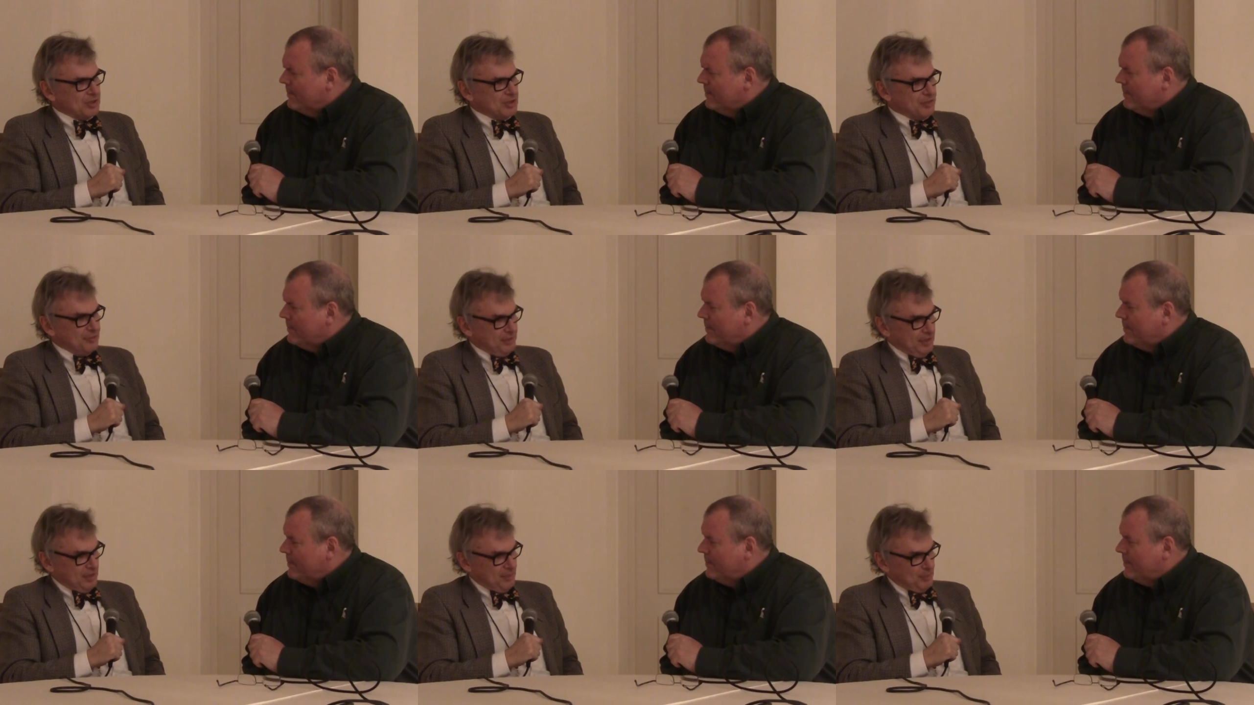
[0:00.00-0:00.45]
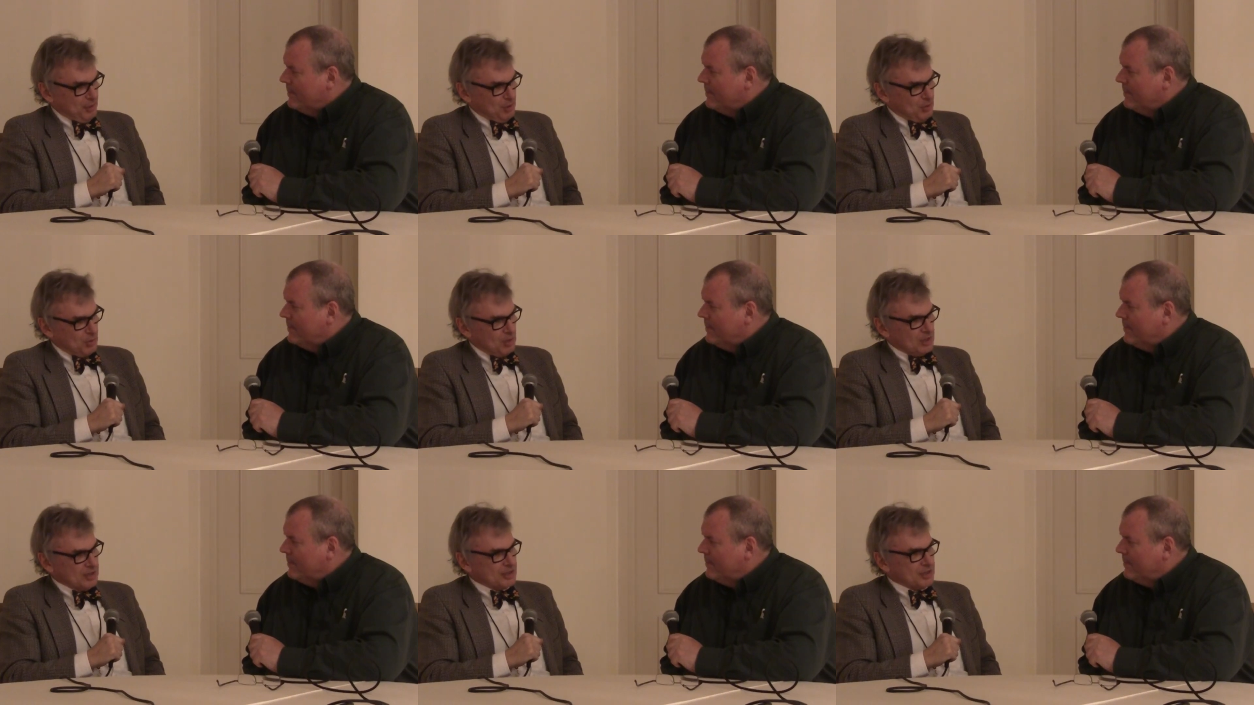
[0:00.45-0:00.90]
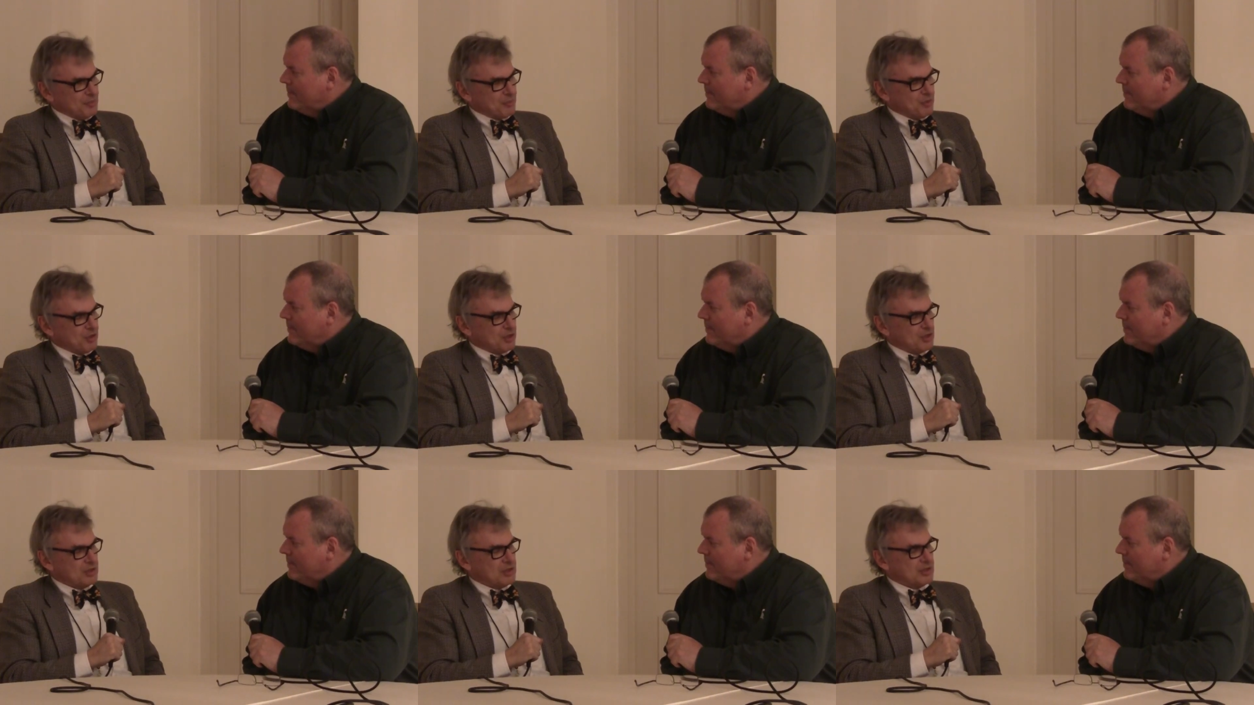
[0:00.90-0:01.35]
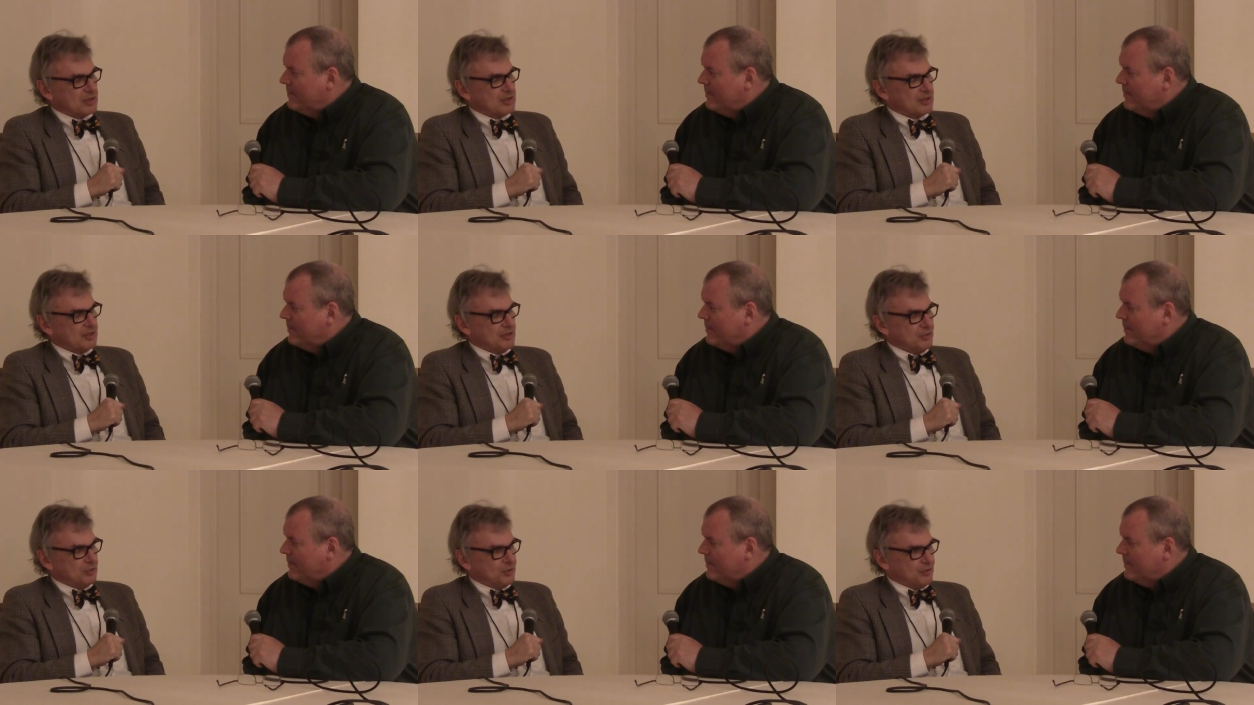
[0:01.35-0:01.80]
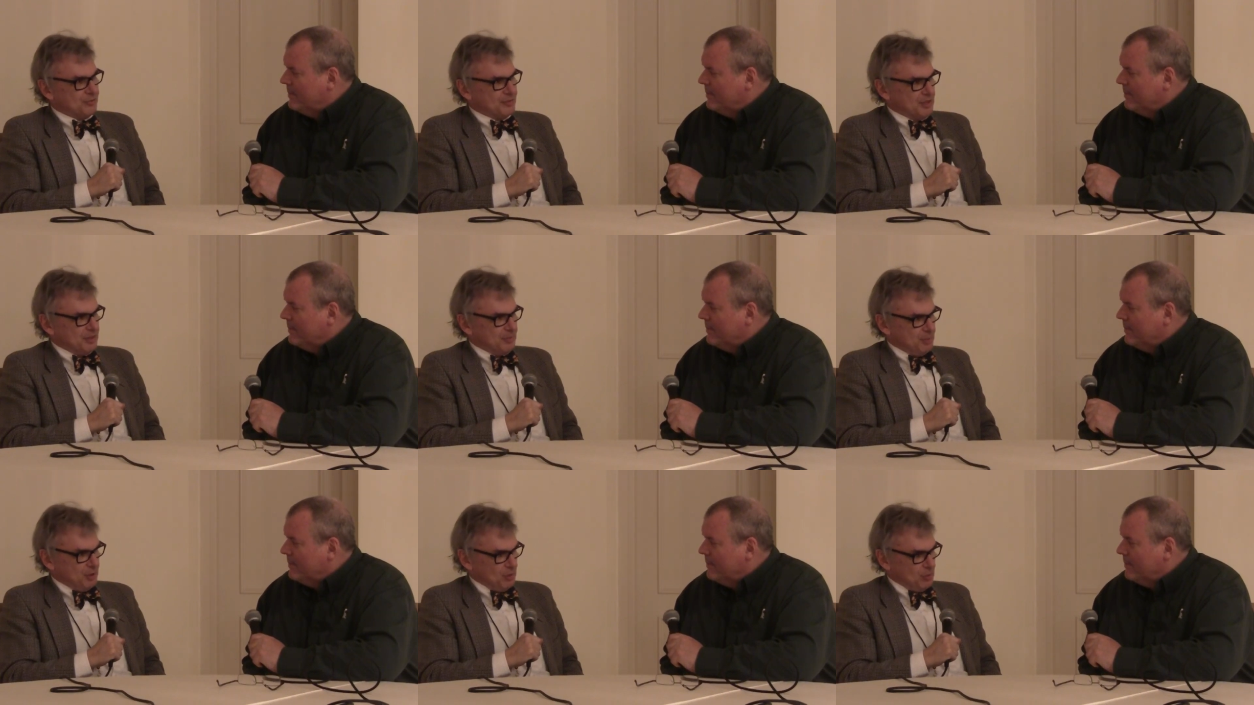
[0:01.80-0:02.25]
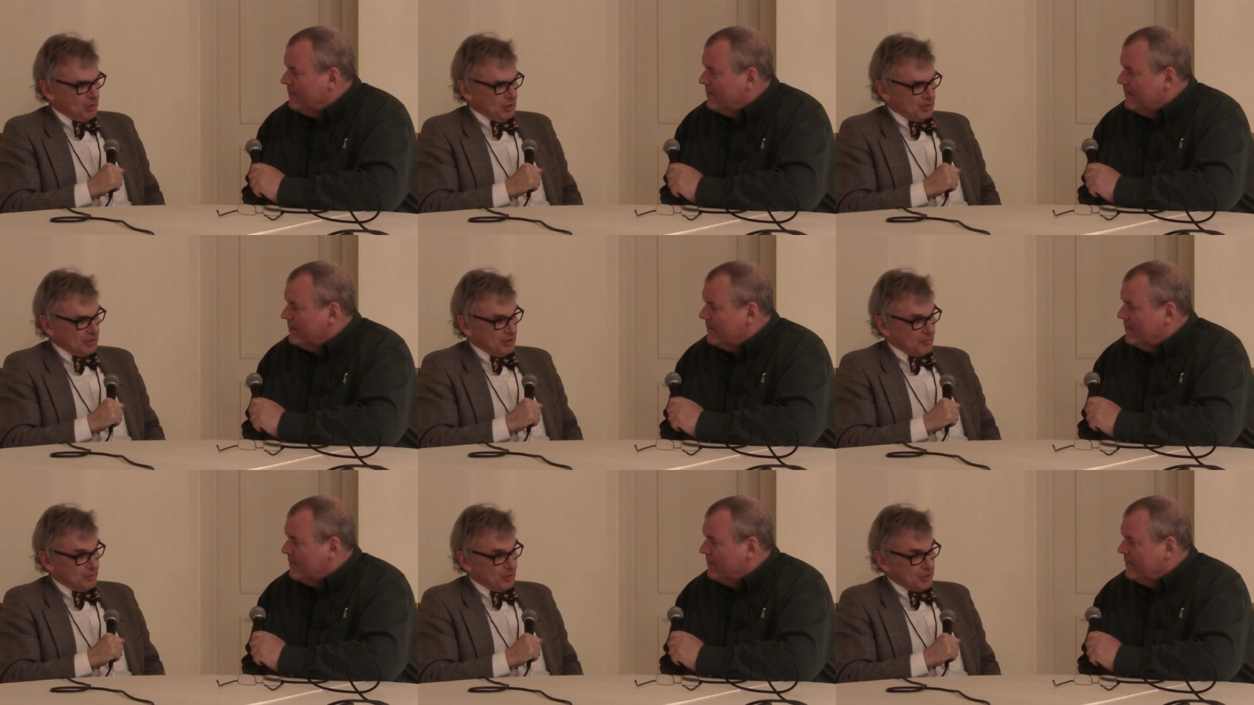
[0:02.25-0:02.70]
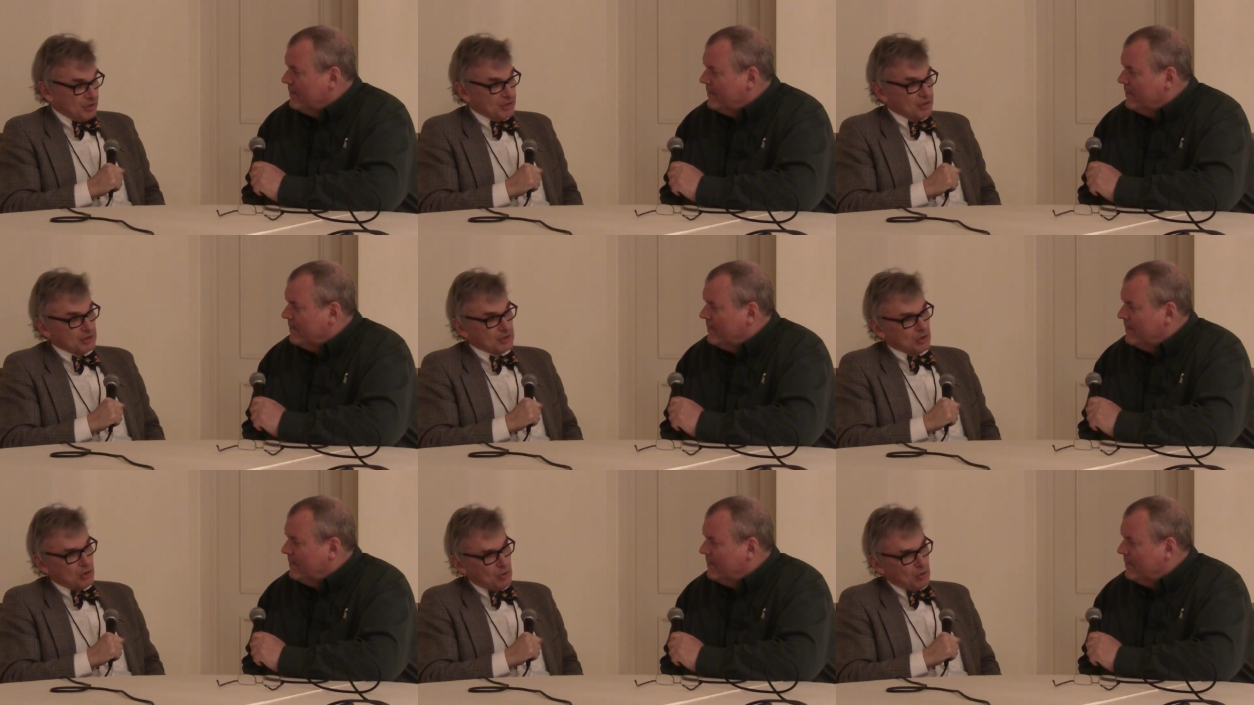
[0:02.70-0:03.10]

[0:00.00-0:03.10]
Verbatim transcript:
Speaker 1: develop a quality product and you develop a quality product